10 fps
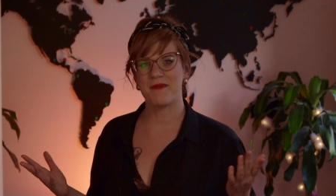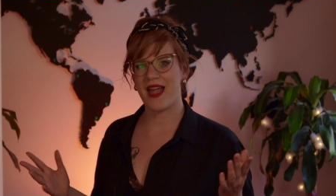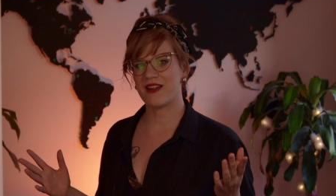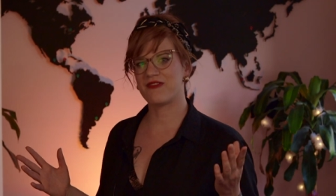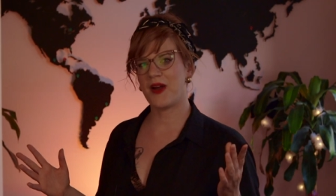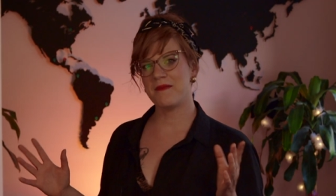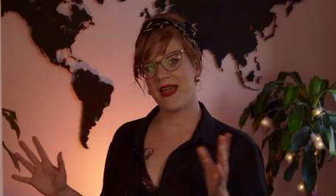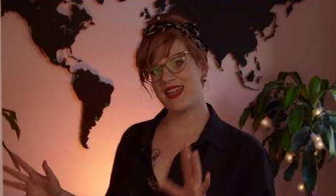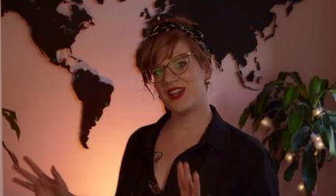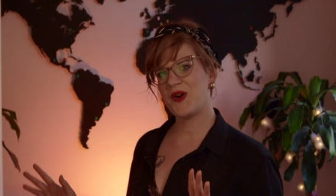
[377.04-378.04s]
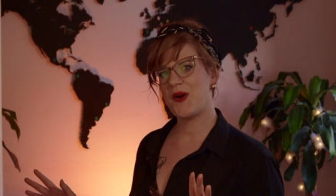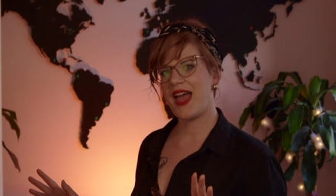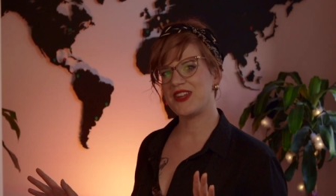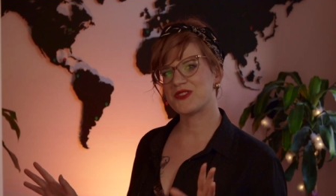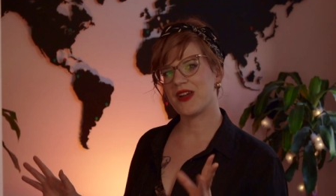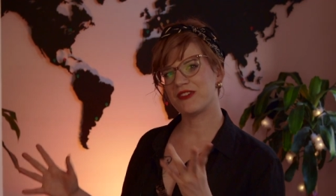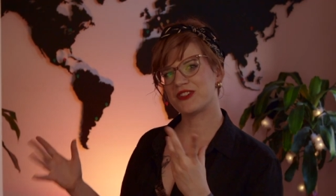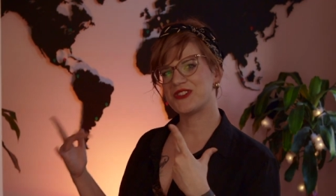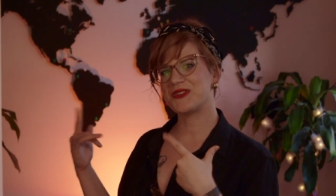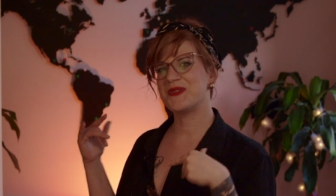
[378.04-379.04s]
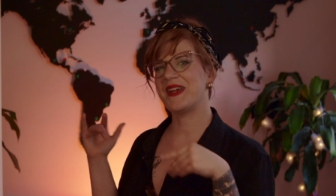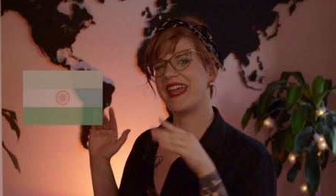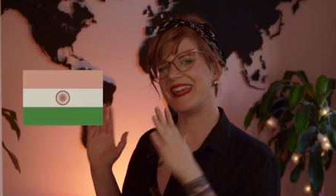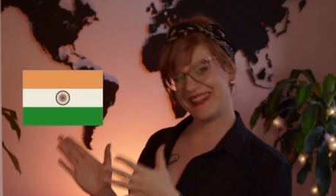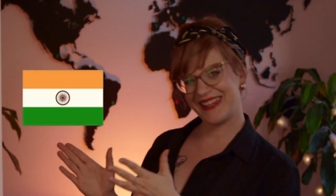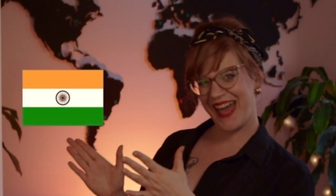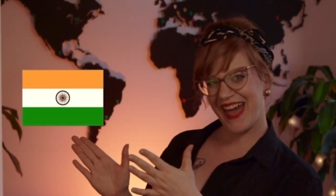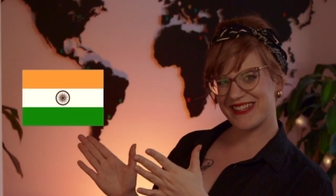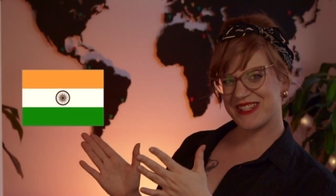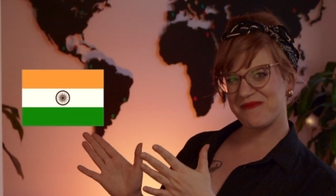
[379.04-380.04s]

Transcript: back from Mexico and travel to India to